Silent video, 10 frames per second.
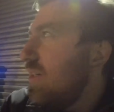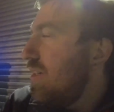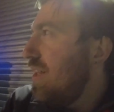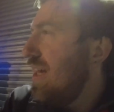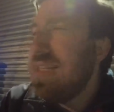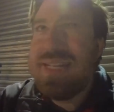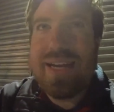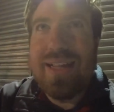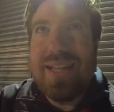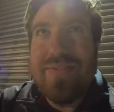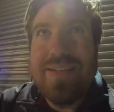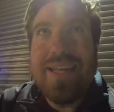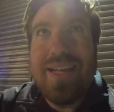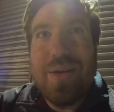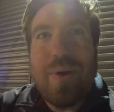I think it has like an 11
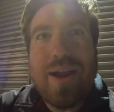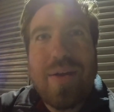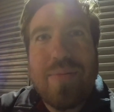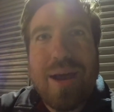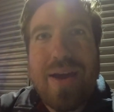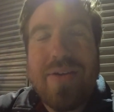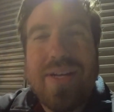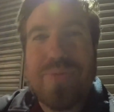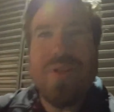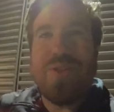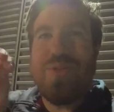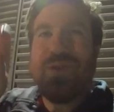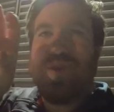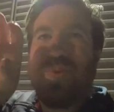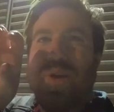kilowatt hour battery. It's one of those ones
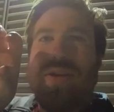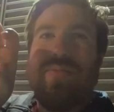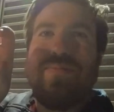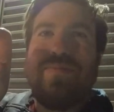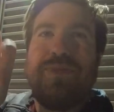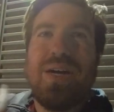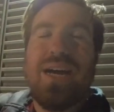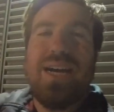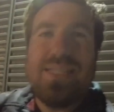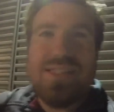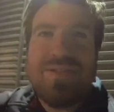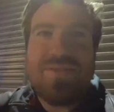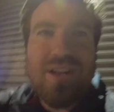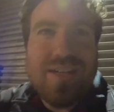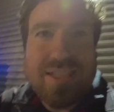with the weird bug eyes at the
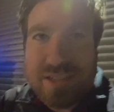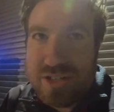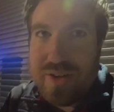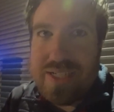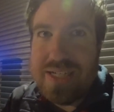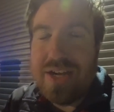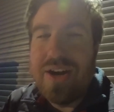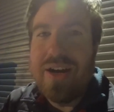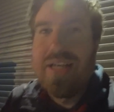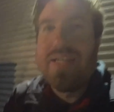front. It's a crazy car.